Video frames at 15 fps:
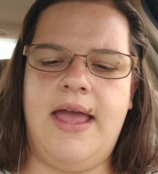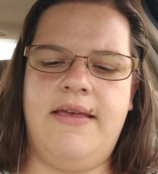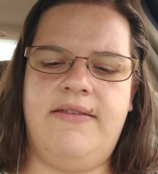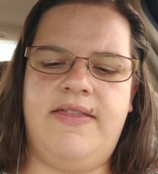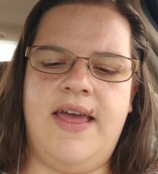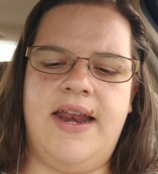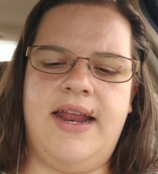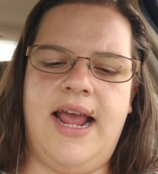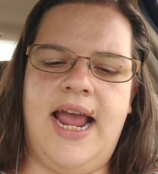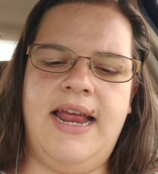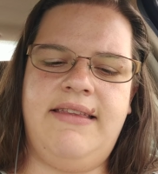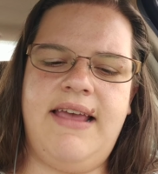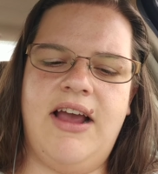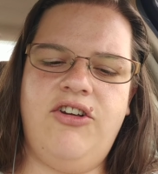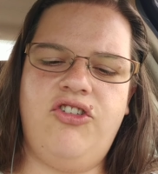is that
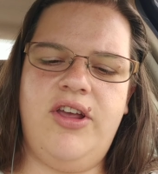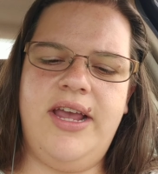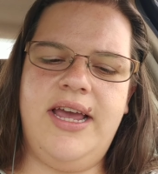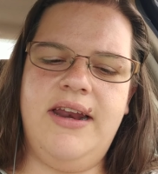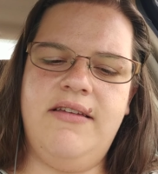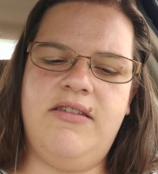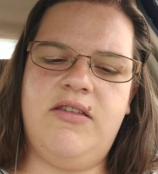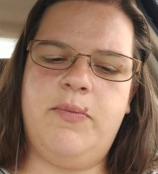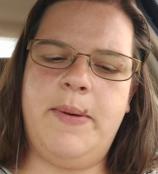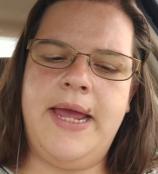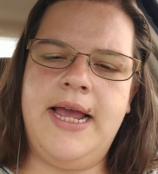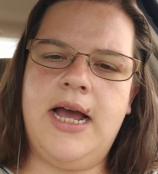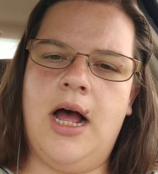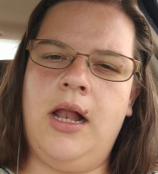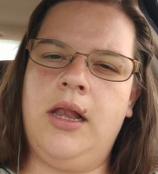it's actually going to
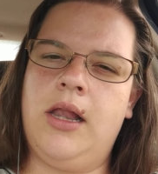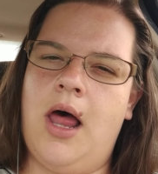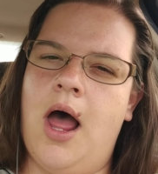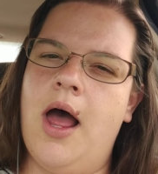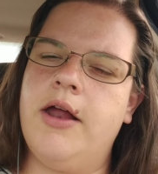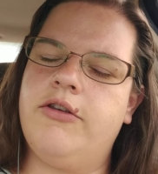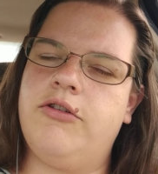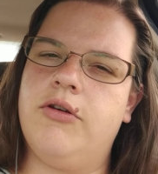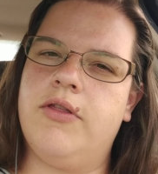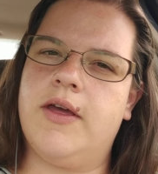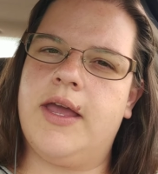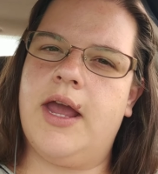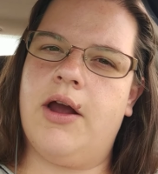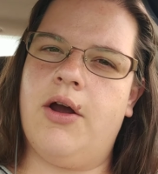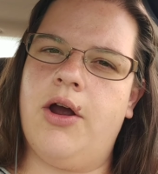speak a lot to
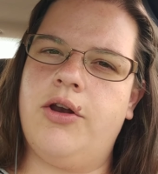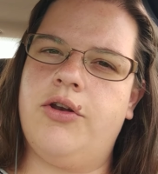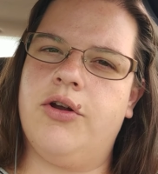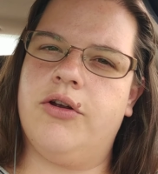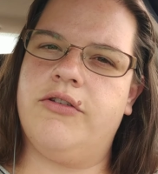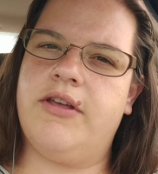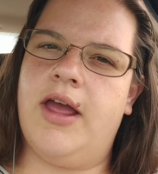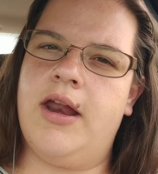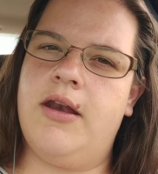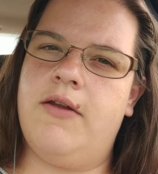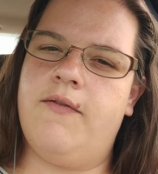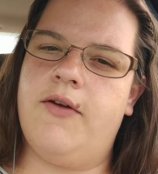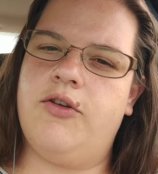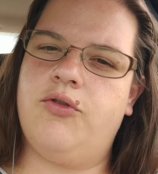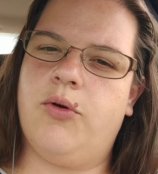the character's
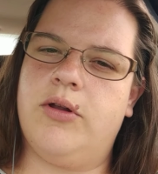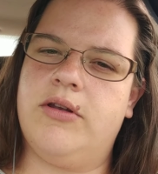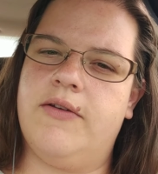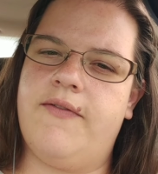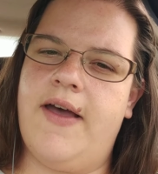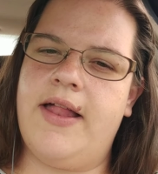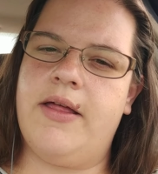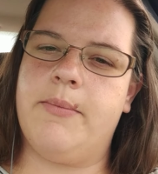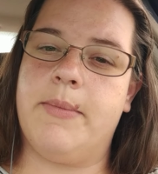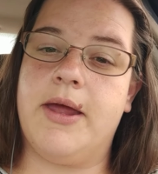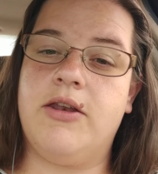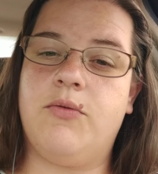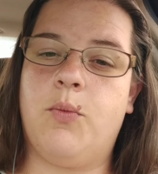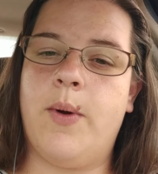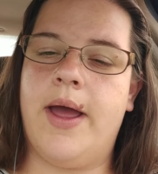individual
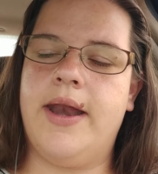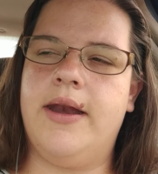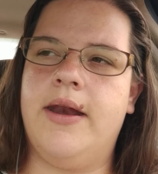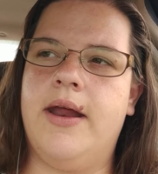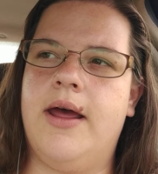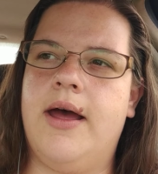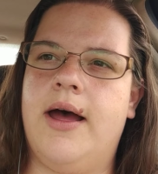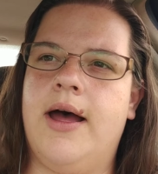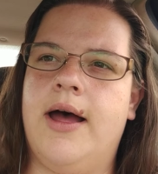development when